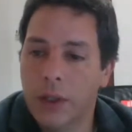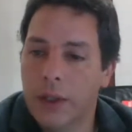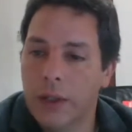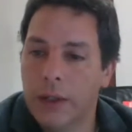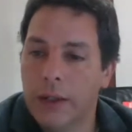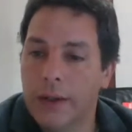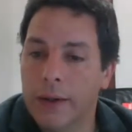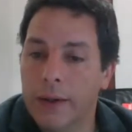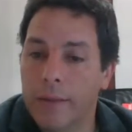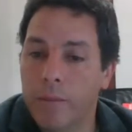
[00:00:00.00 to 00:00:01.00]

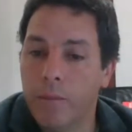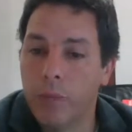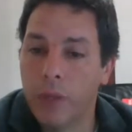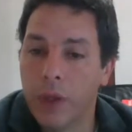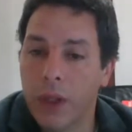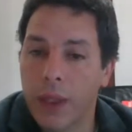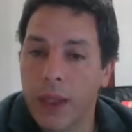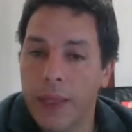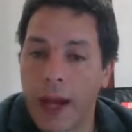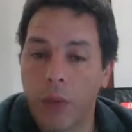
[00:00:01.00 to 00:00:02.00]
Now,
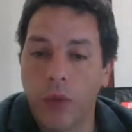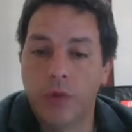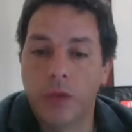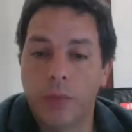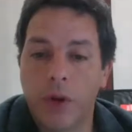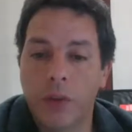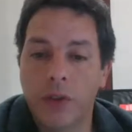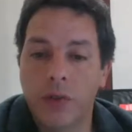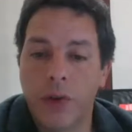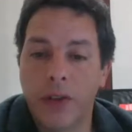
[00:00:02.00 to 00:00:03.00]
what's the probability of x
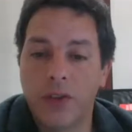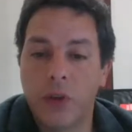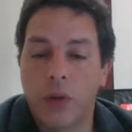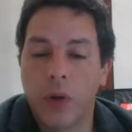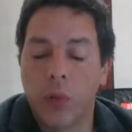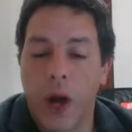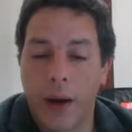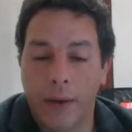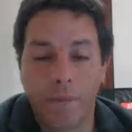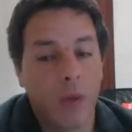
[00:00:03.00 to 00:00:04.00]
equal 1?
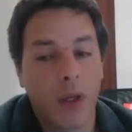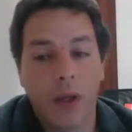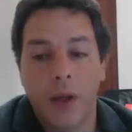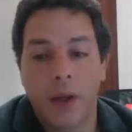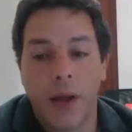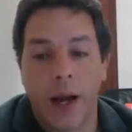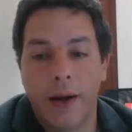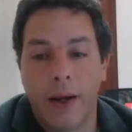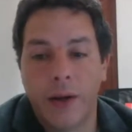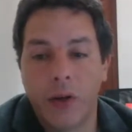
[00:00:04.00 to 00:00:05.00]
And you
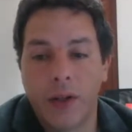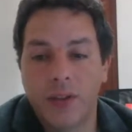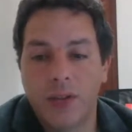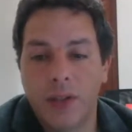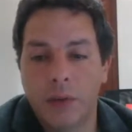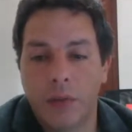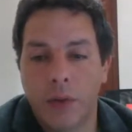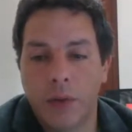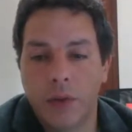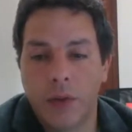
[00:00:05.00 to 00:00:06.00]
can see probability of
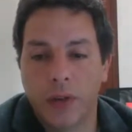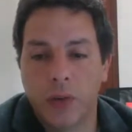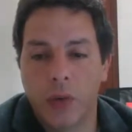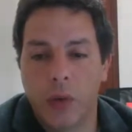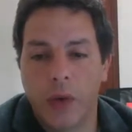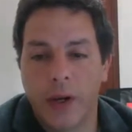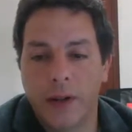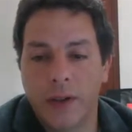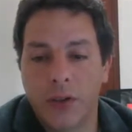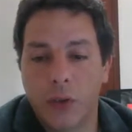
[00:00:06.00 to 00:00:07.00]
x equal 1 and x equal
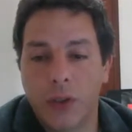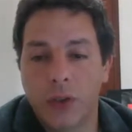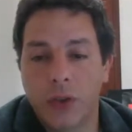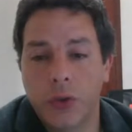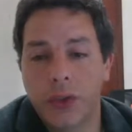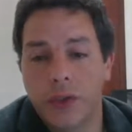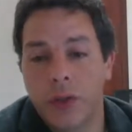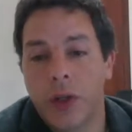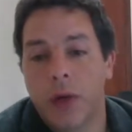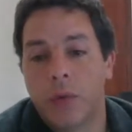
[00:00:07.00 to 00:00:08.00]
2 is
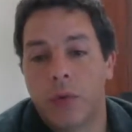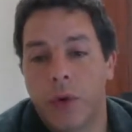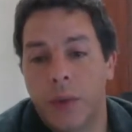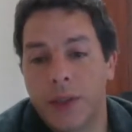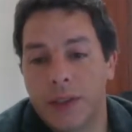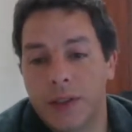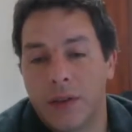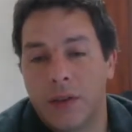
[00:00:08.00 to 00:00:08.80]
probability that